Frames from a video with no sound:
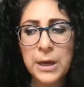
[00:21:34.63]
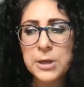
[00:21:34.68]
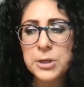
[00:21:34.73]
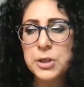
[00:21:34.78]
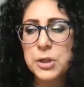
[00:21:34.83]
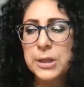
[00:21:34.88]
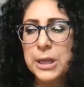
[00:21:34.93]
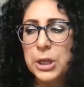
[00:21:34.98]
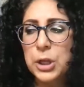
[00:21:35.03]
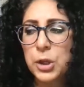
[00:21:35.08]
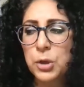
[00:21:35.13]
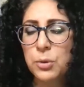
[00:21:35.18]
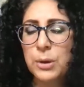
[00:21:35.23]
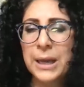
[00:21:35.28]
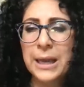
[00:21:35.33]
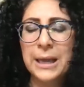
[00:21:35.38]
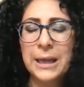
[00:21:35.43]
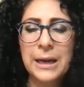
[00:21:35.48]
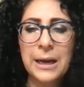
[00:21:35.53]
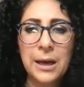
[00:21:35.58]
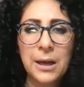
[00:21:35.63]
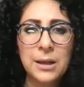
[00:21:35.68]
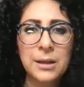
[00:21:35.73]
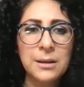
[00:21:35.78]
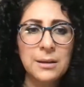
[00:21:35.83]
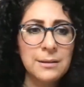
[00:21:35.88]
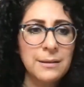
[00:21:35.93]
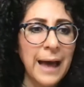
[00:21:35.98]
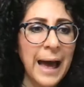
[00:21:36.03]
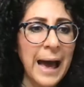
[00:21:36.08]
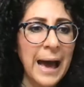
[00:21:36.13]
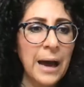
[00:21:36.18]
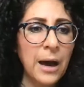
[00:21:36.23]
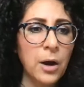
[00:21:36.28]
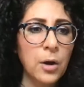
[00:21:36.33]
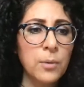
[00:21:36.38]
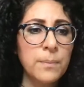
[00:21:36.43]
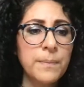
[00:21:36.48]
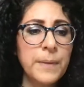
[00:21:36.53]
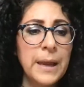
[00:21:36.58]
so that you can
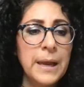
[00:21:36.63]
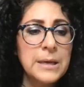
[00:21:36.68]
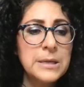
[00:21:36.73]
allow